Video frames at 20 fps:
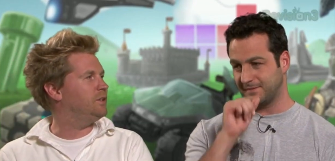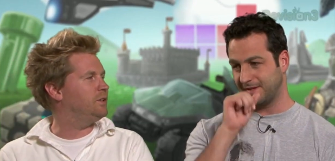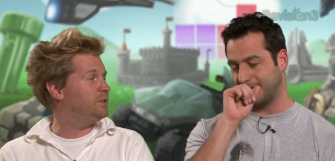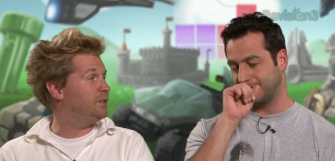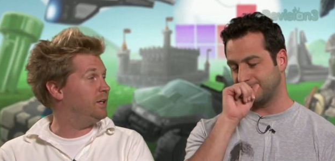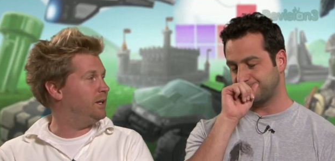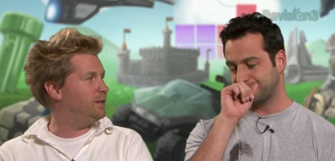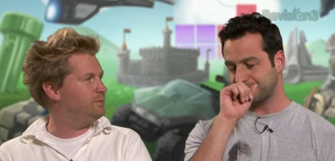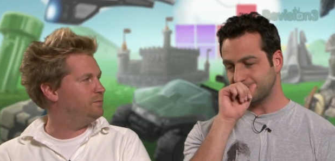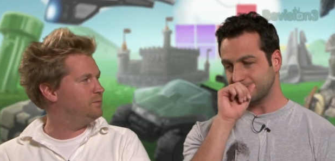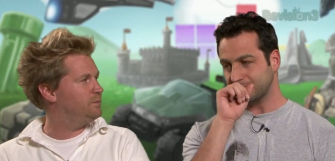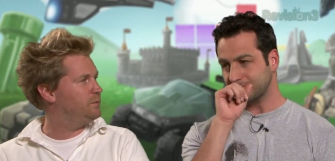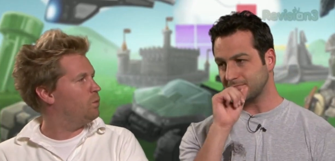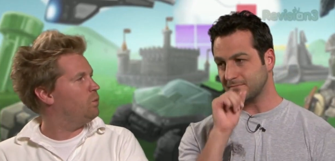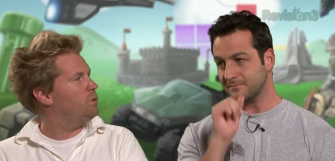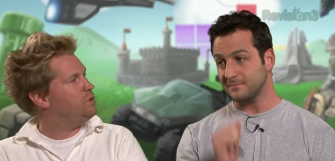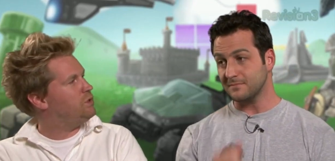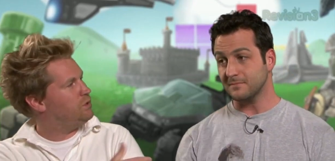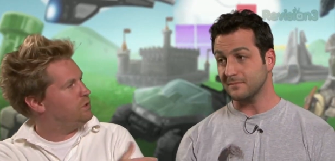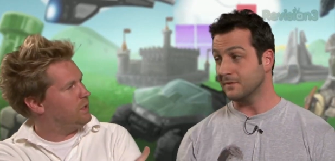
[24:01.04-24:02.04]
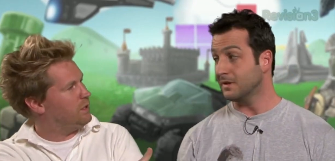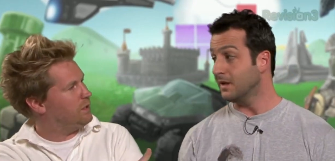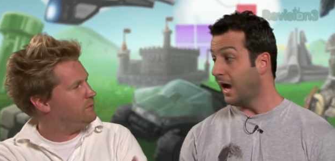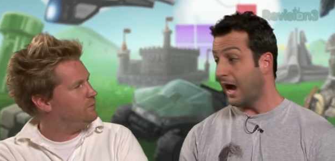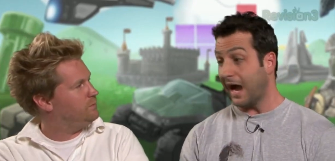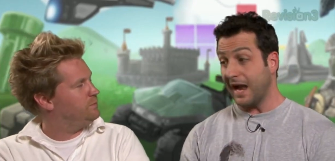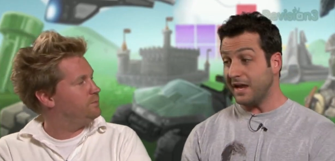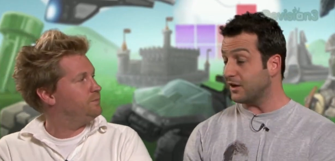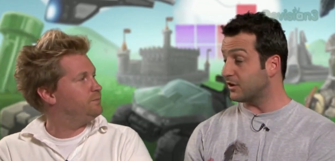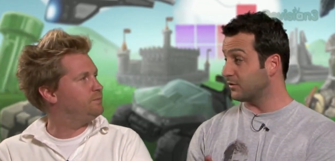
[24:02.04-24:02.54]
Speaker 1: yeah. yeah. What did you think?
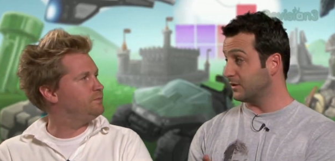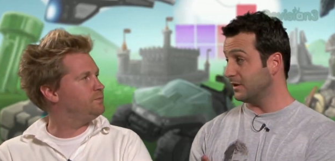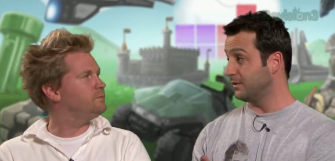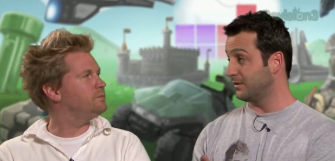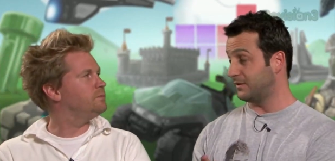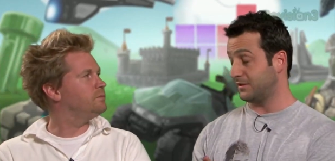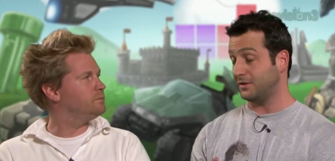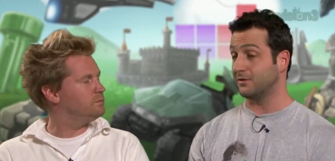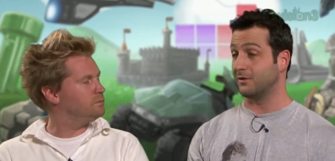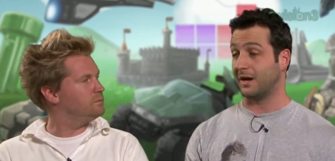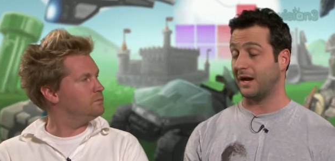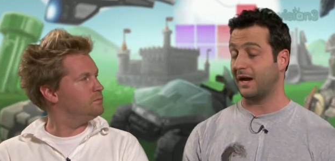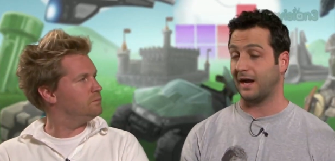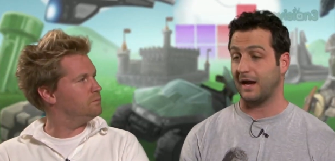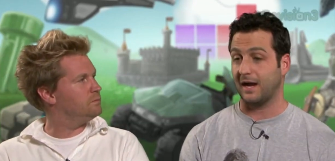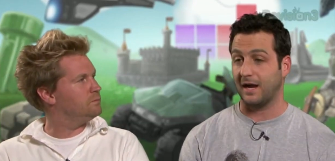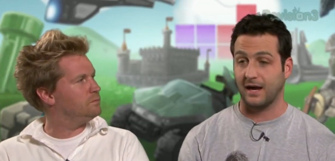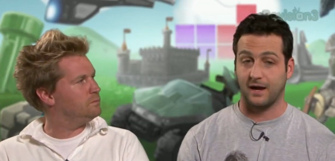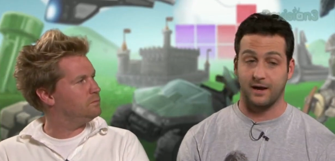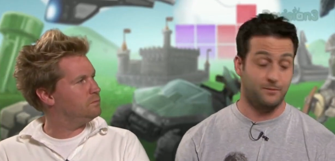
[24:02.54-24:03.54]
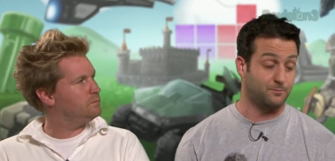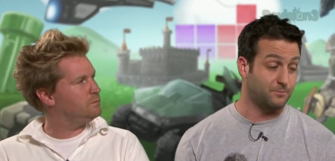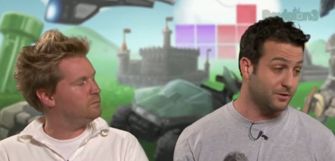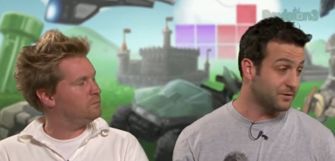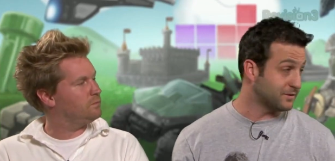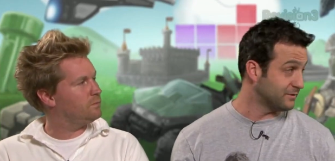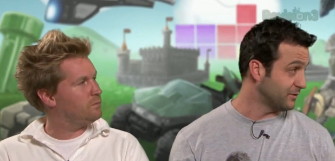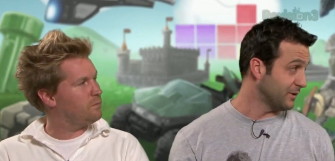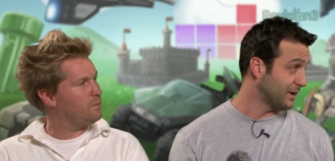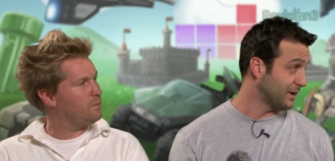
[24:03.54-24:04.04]
I agree with you, I, I, and both of